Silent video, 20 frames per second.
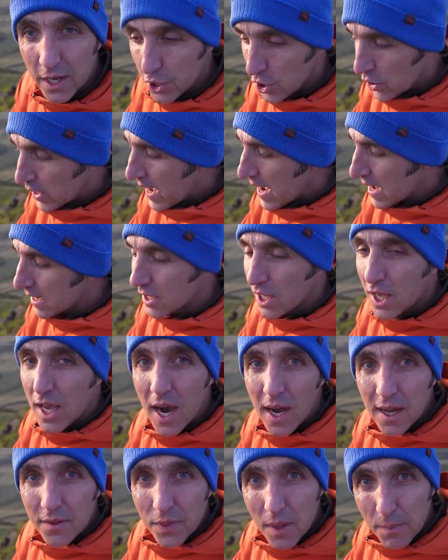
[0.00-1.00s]
You can
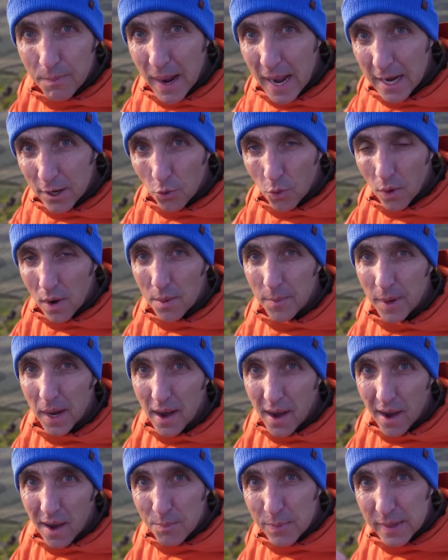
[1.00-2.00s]
cut the panorama
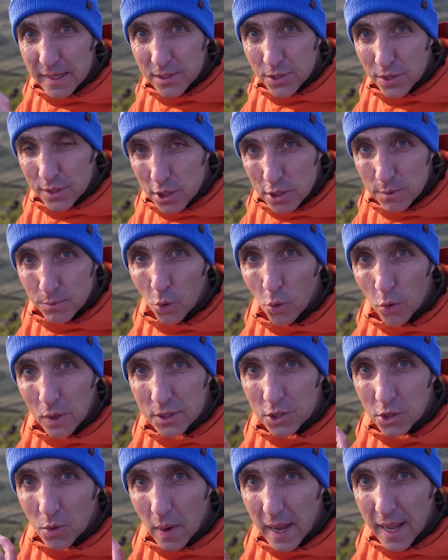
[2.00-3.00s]
up into
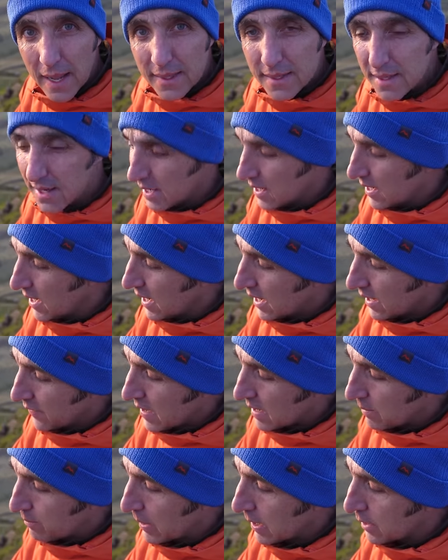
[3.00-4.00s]
smaller squares
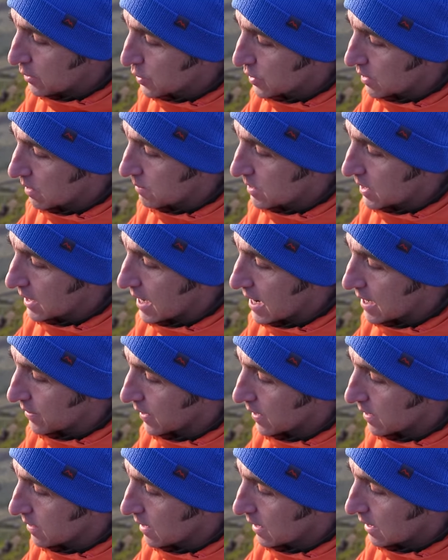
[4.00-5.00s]
and then post them
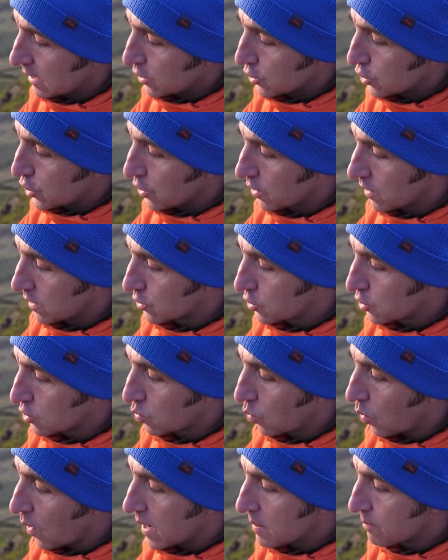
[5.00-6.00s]
together so you can
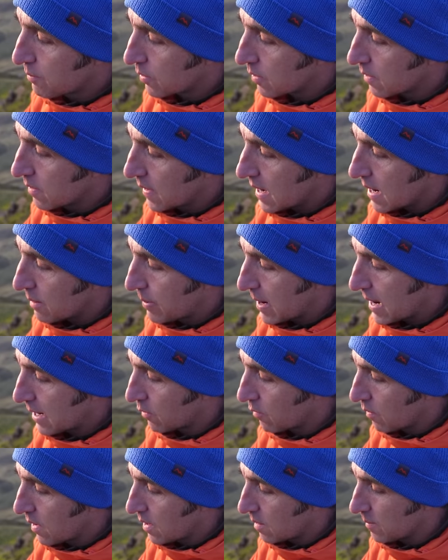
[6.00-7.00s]
swipe through that
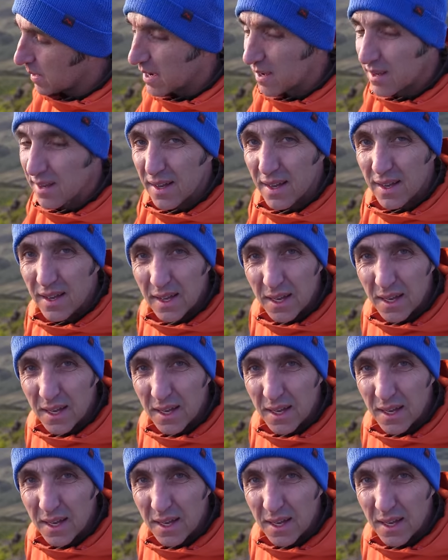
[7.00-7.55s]
panorama,